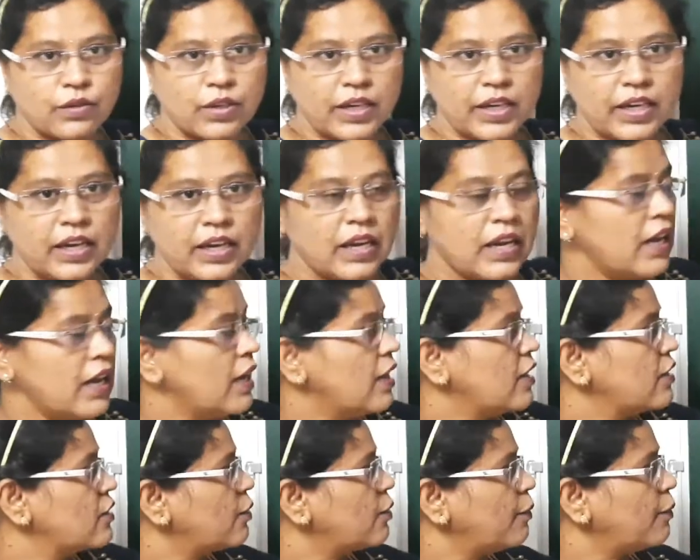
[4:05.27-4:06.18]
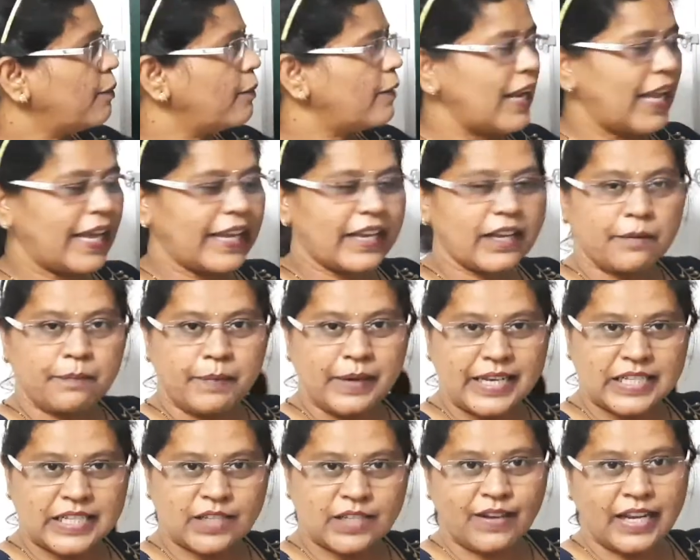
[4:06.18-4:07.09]
Okay, so like
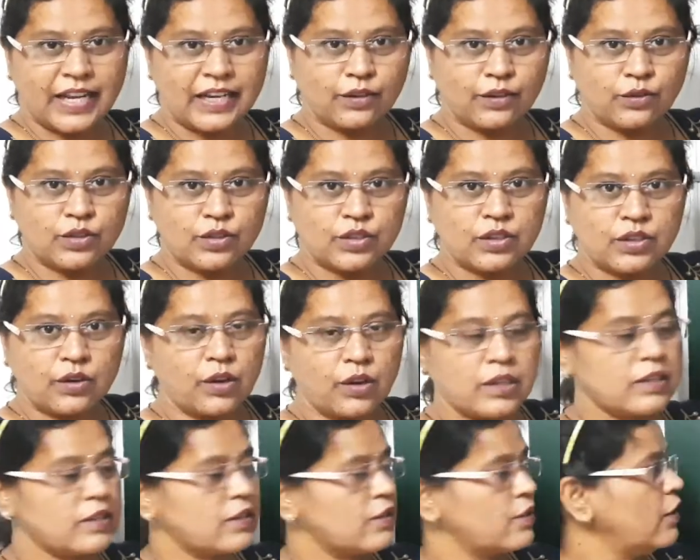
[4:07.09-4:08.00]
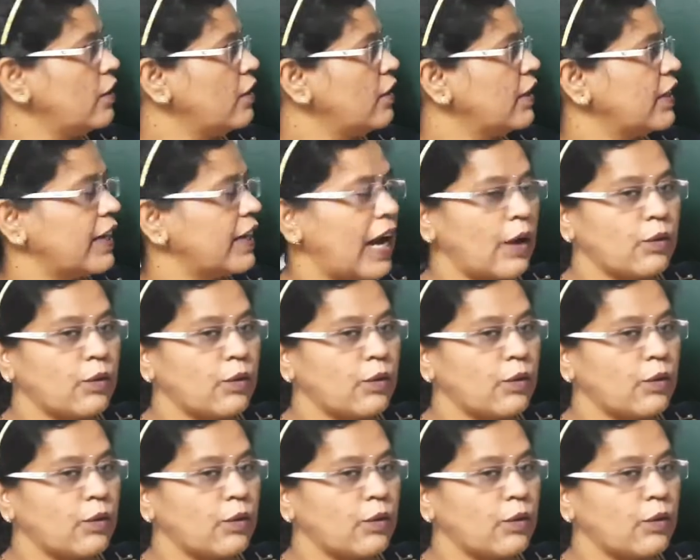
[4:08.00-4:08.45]
place values also